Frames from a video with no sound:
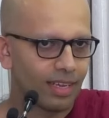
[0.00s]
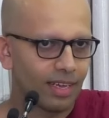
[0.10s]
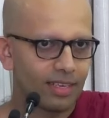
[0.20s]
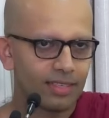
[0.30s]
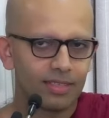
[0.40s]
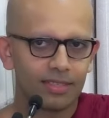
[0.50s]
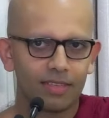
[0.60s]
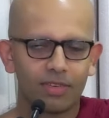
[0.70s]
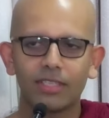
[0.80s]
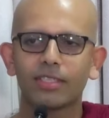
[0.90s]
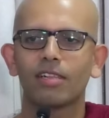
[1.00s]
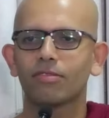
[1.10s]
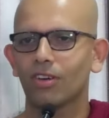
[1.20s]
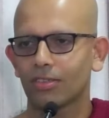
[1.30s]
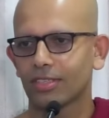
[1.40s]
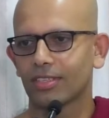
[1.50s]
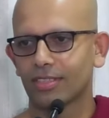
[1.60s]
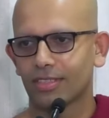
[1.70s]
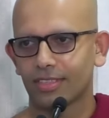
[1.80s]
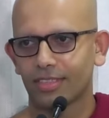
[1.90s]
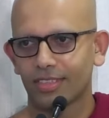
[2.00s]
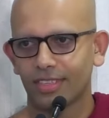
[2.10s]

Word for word: and they're very self conscious.